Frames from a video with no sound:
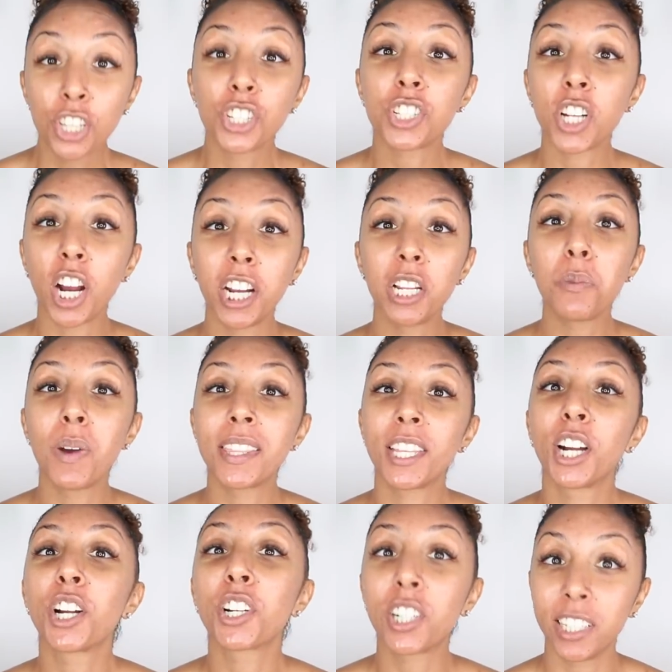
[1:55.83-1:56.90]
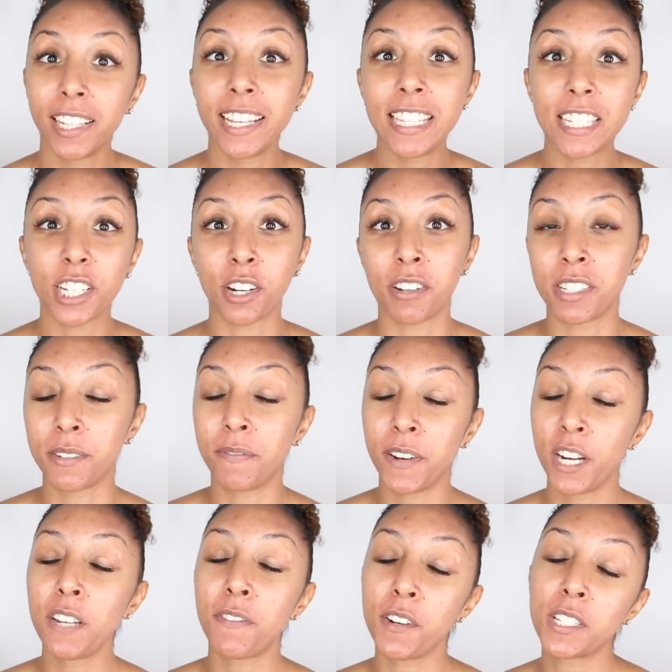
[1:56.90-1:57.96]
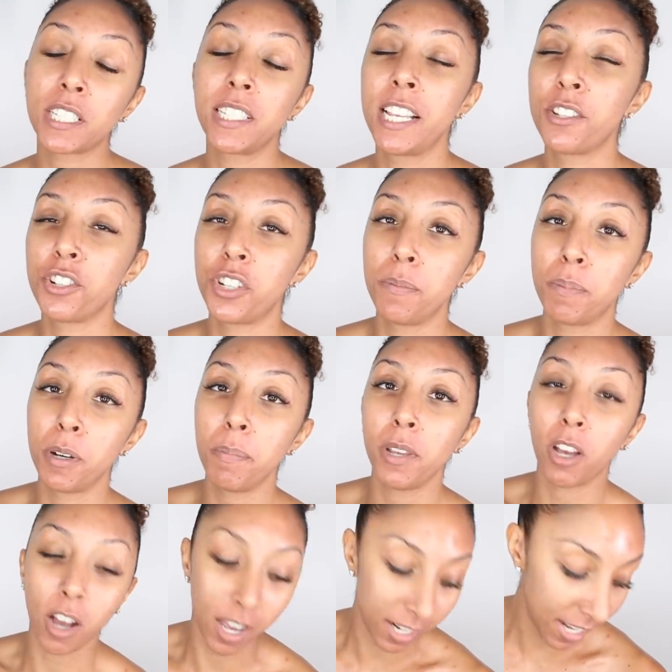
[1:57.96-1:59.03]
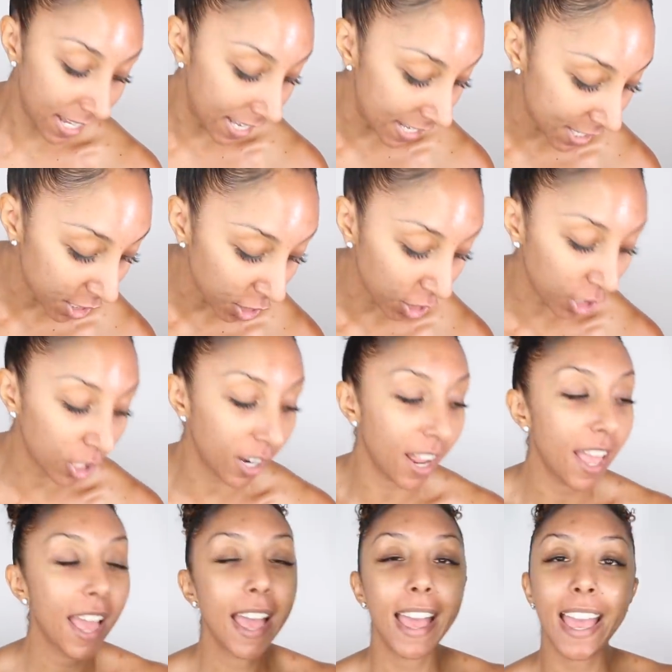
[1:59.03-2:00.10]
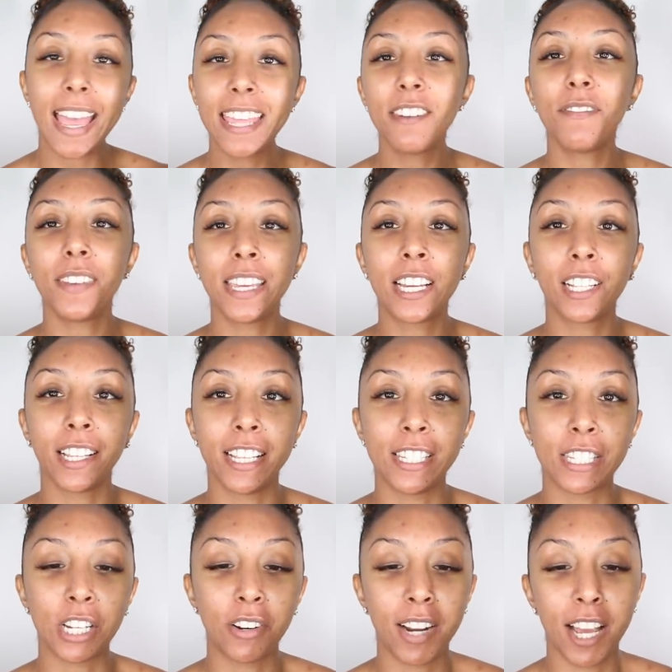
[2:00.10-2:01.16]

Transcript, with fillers: Starting with her cleansers. The very first cleanser she put me on is her Envy Cleanser,